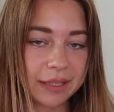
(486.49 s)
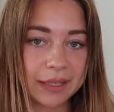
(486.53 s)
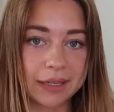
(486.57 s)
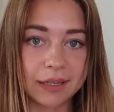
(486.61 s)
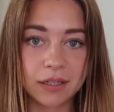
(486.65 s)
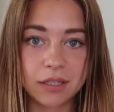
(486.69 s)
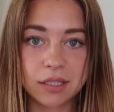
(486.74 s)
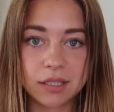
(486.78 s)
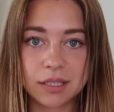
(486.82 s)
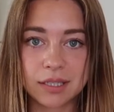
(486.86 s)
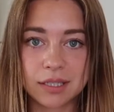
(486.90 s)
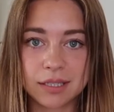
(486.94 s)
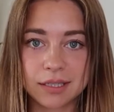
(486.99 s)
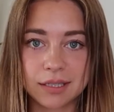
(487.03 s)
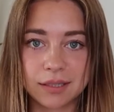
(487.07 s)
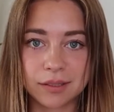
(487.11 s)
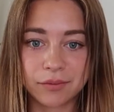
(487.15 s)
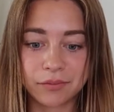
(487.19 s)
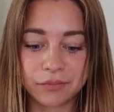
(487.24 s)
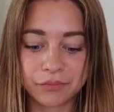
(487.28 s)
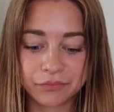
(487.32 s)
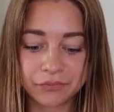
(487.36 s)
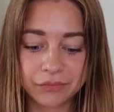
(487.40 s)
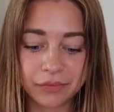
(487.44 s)
Here's the
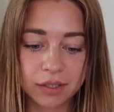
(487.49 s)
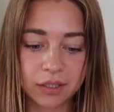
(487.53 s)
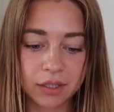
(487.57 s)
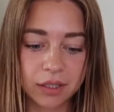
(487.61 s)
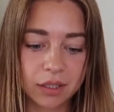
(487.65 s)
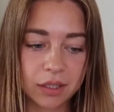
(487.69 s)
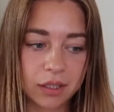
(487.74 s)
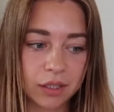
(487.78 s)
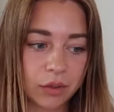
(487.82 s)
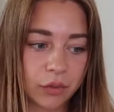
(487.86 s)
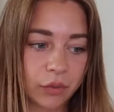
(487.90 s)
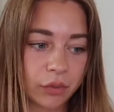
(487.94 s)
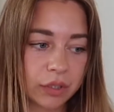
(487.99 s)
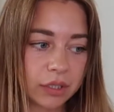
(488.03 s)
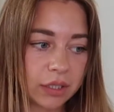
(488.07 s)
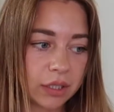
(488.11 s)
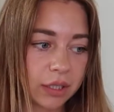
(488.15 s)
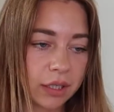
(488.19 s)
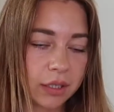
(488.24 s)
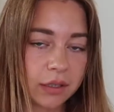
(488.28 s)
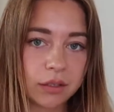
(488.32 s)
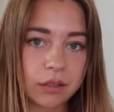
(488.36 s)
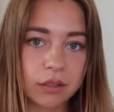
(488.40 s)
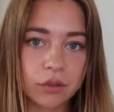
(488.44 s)
deal. We're
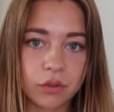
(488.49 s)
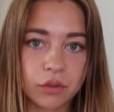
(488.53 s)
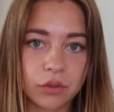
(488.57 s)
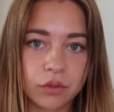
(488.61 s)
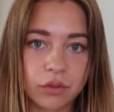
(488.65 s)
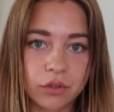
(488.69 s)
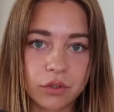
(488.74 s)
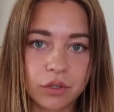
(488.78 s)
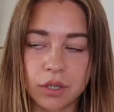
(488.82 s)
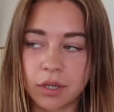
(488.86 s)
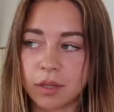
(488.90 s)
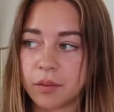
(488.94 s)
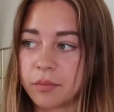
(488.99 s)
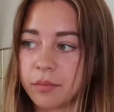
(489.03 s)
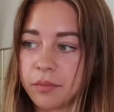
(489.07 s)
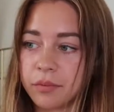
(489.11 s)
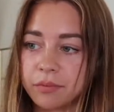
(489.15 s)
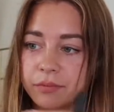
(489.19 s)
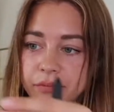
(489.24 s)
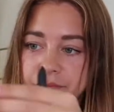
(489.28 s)
taking the long strap